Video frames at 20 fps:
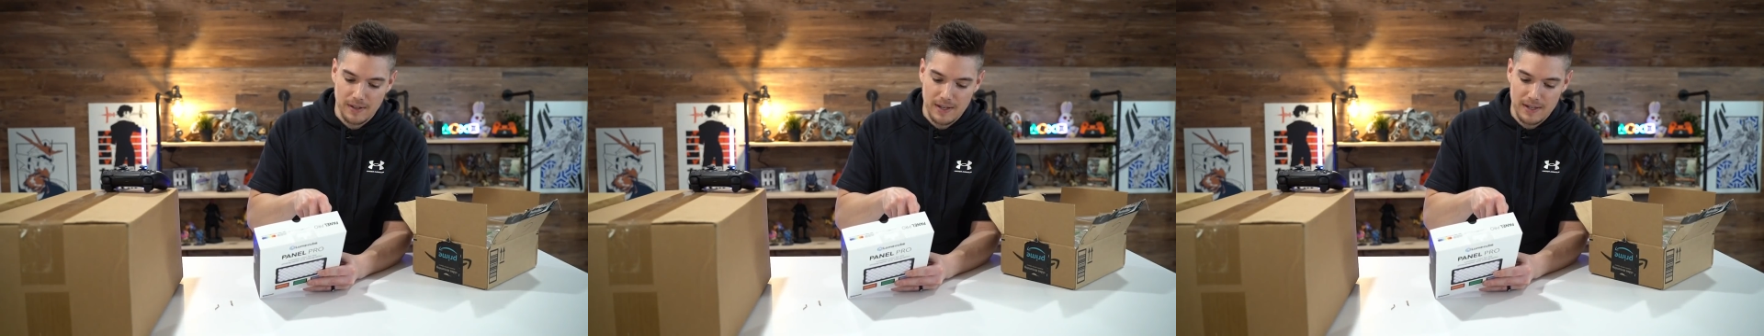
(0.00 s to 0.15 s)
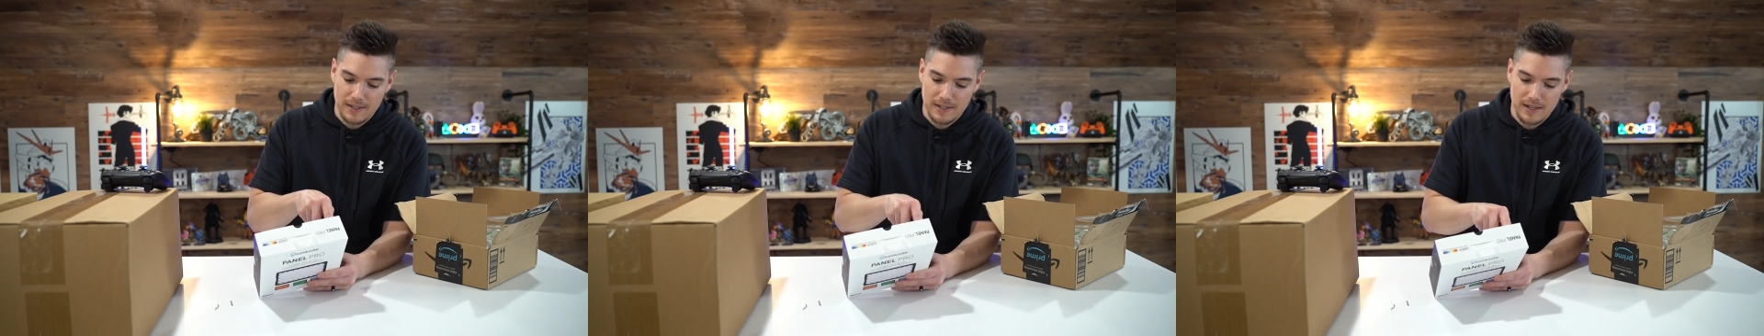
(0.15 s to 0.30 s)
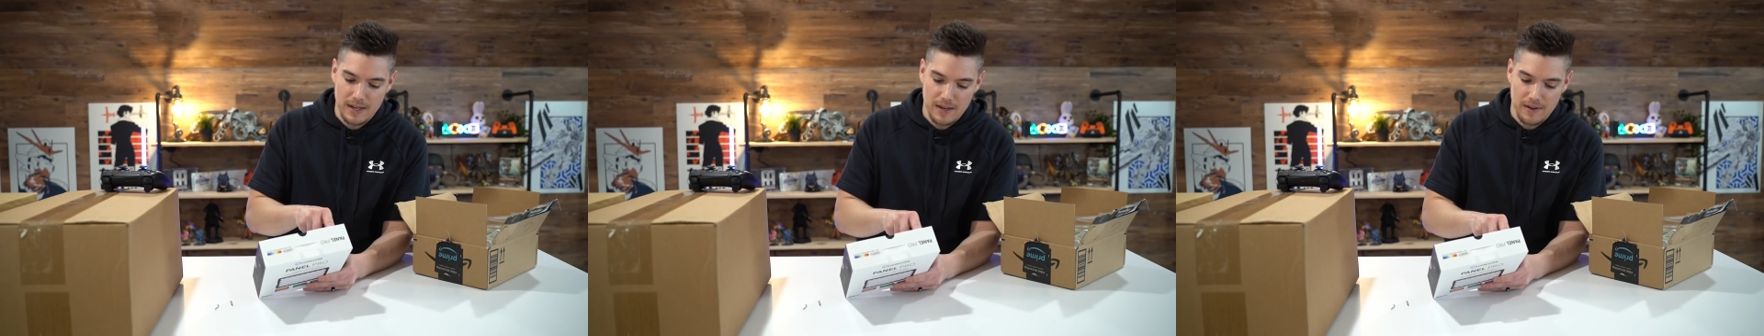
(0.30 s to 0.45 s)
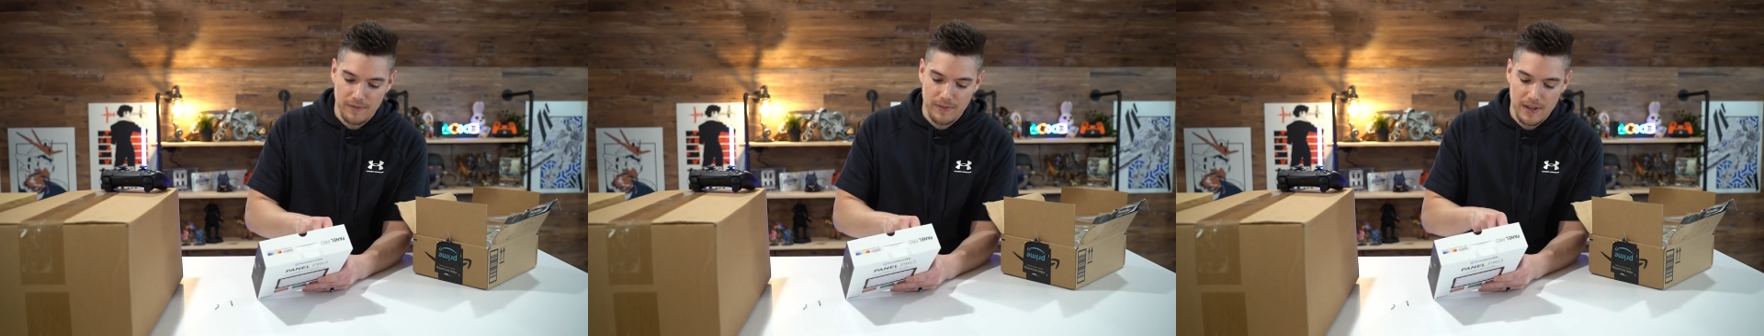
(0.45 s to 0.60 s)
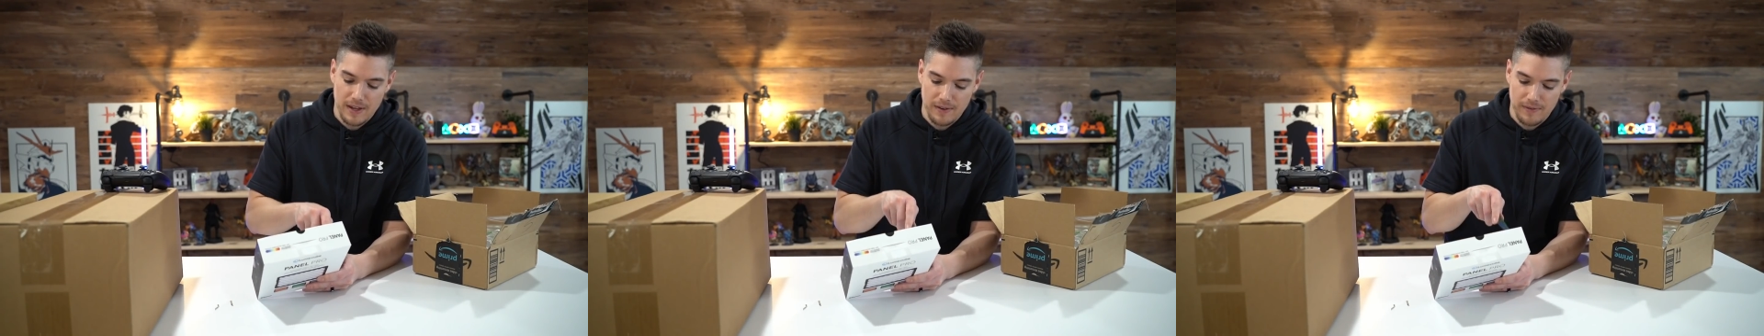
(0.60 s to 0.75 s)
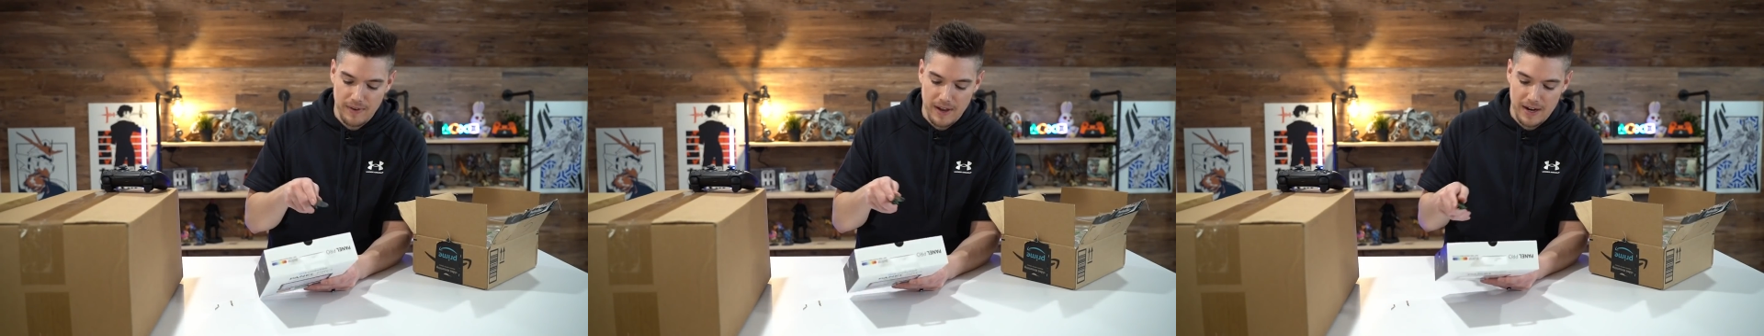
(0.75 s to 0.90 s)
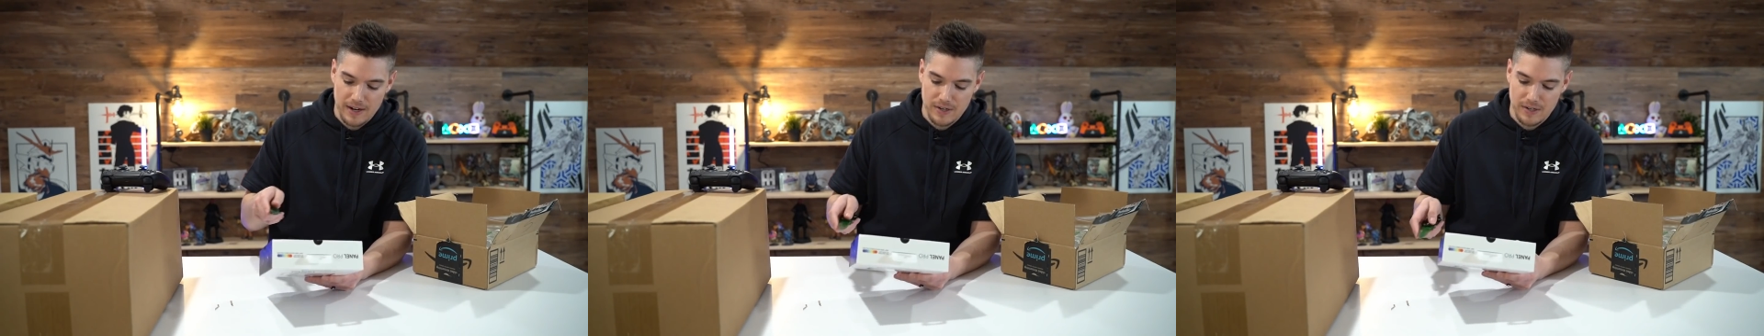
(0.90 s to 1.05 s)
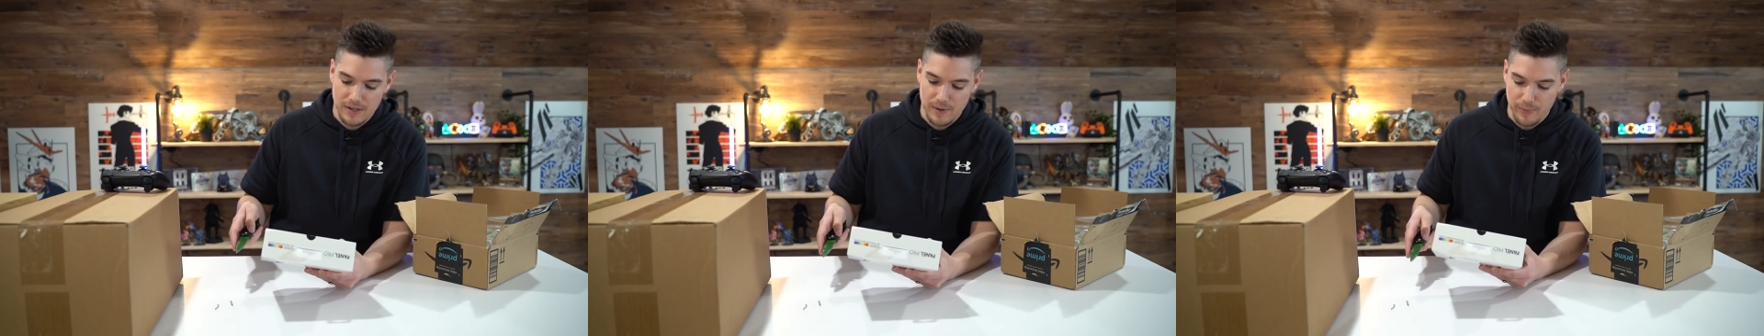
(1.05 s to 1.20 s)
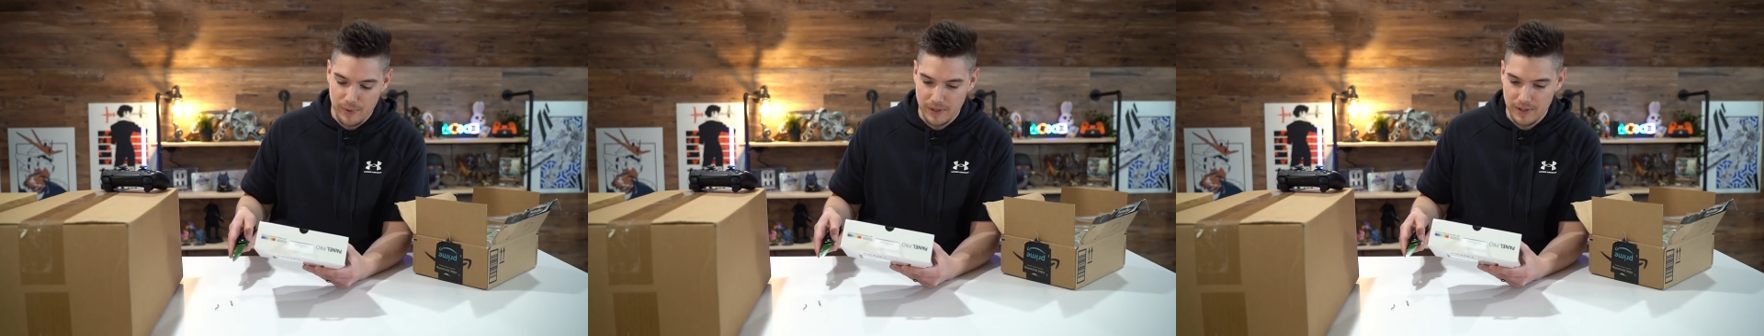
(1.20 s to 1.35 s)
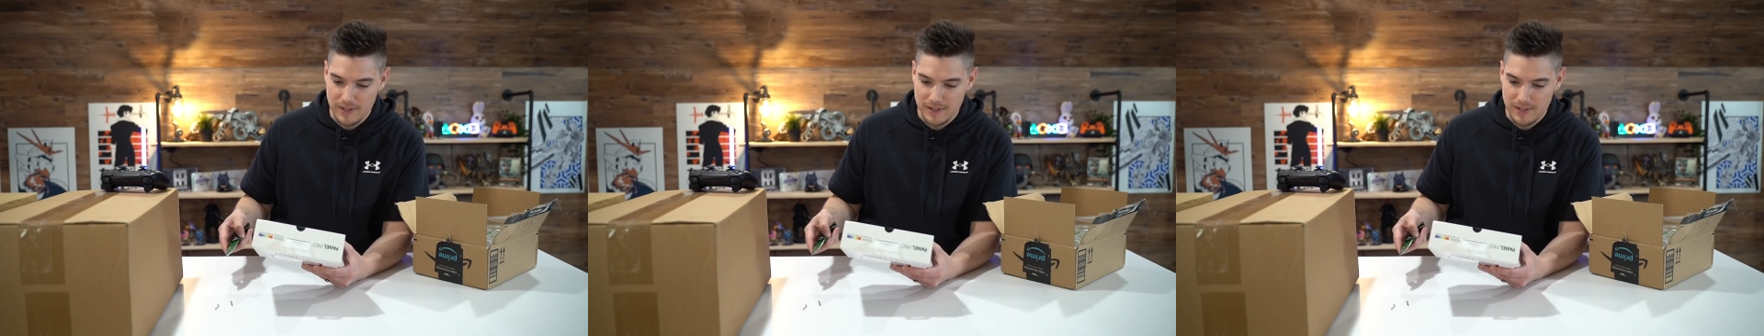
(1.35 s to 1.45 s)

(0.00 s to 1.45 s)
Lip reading: let's see if they've actually put